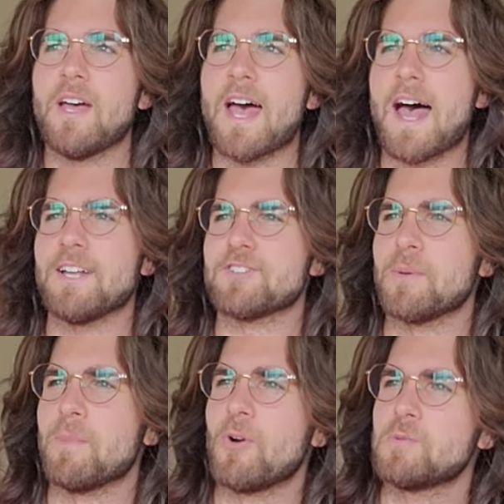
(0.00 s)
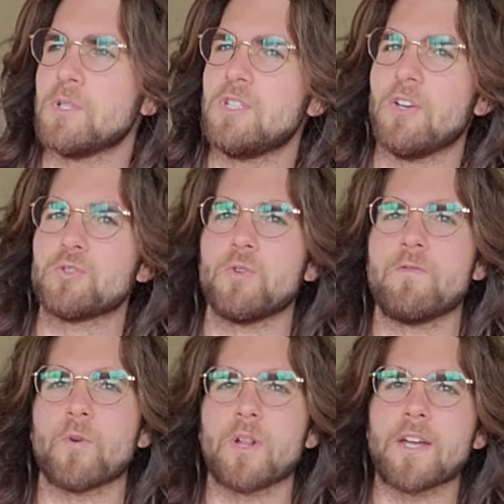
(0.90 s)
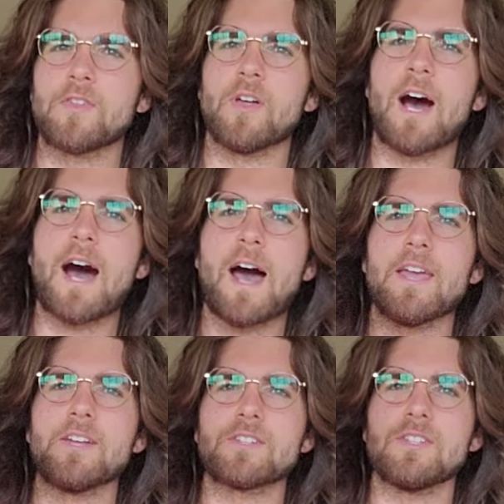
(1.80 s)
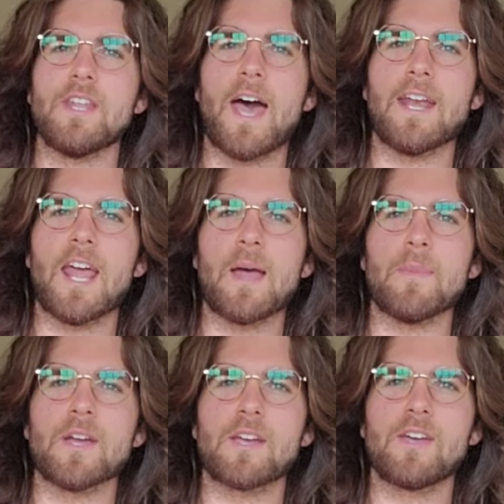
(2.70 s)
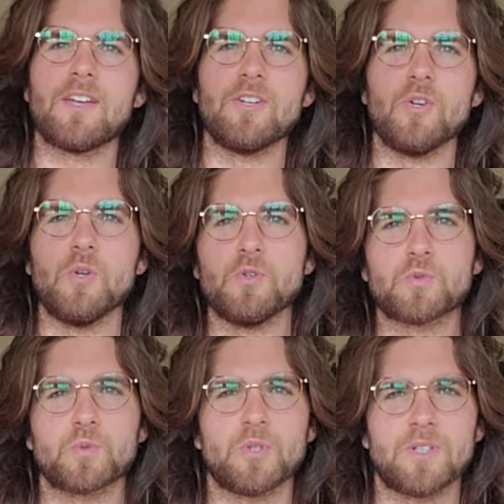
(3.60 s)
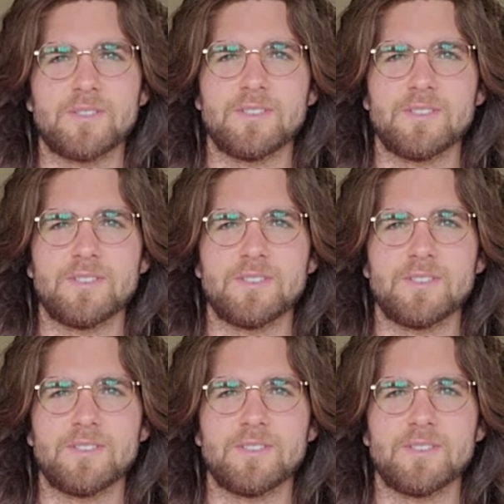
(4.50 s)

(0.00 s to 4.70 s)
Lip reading: has the most potential for the highest dynamic neutral.